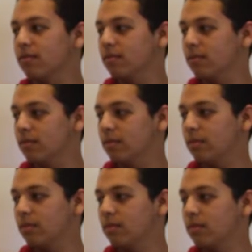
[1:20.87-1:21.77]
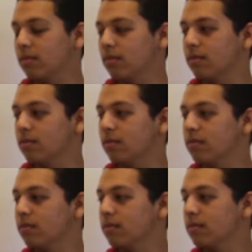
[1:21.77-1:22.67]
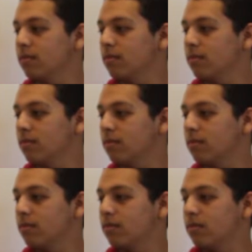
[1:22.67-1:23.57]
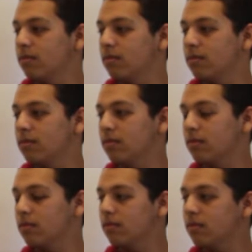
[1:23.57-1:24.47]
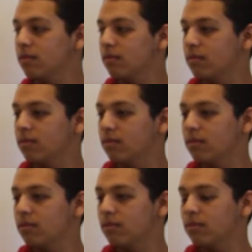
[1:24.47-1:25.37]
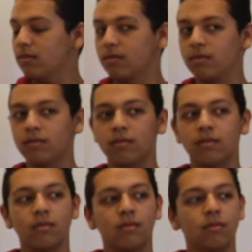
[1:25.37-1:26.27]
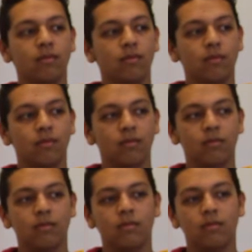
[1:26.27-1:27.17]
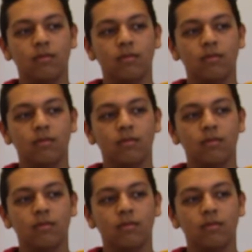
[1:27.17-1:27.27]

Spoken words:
No words are spoken by the person on screen.